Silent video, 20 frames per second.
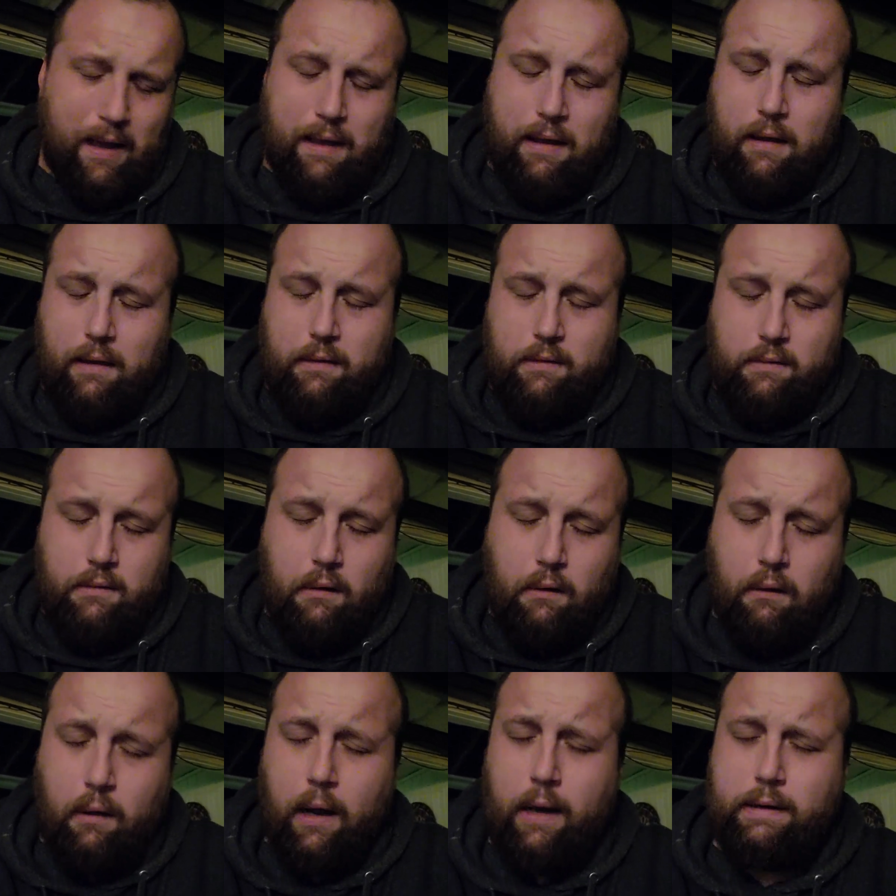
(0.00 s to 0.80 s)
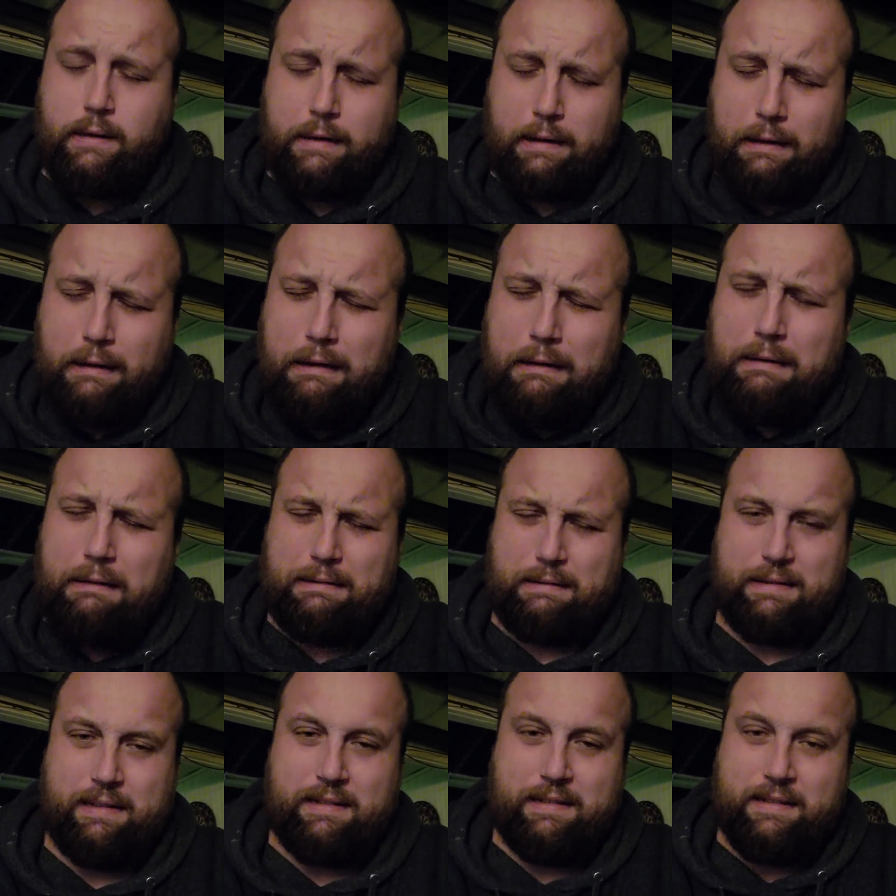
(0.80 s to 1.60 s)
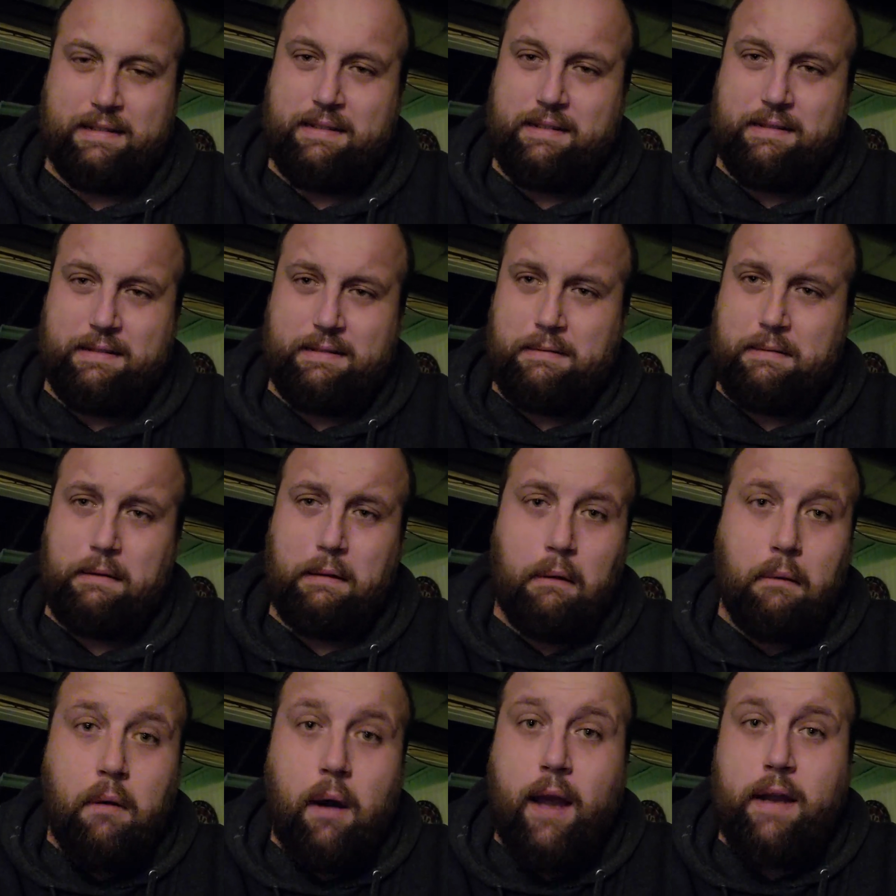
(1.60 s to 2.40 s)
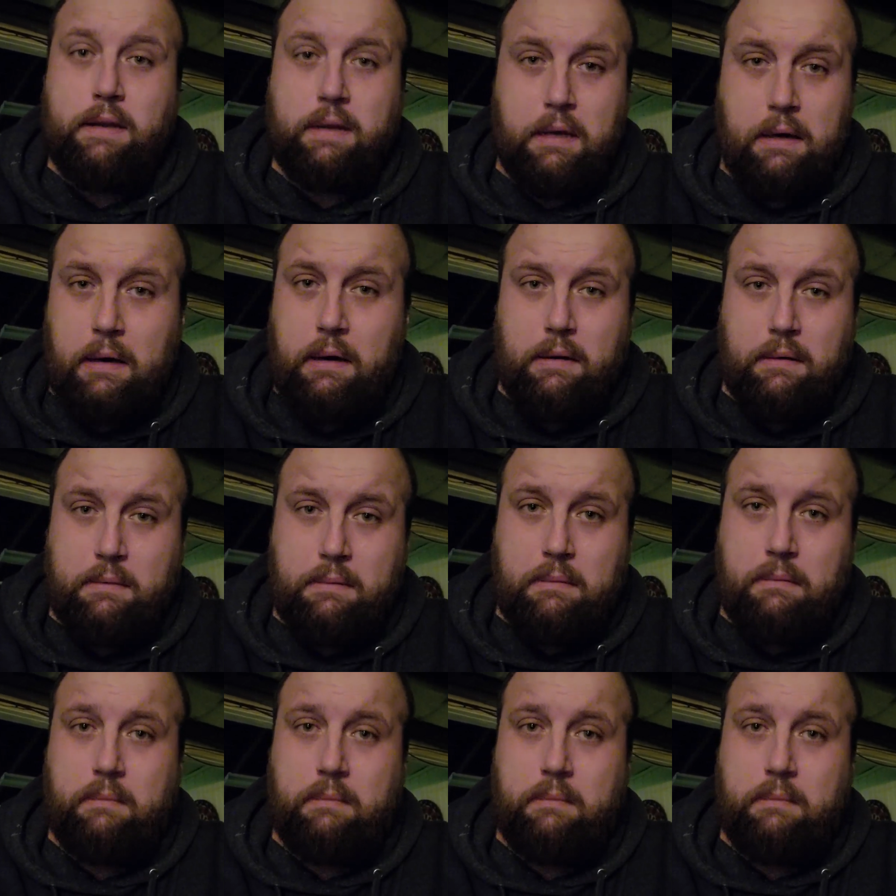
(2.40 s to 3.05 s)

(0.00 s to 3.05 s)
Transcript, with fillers: "I had no idea, no idea."